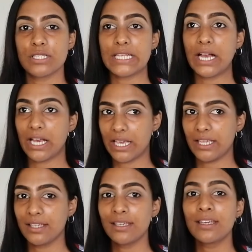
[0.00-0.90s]
Of course,
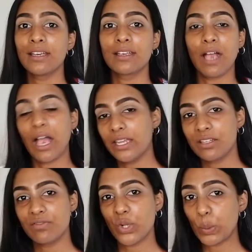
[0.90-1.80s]
I
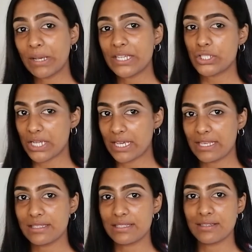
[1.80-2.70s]
kind of know my
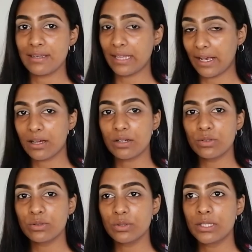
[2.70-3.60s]
shades
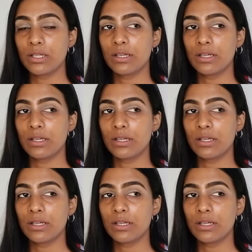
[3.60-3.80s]
now.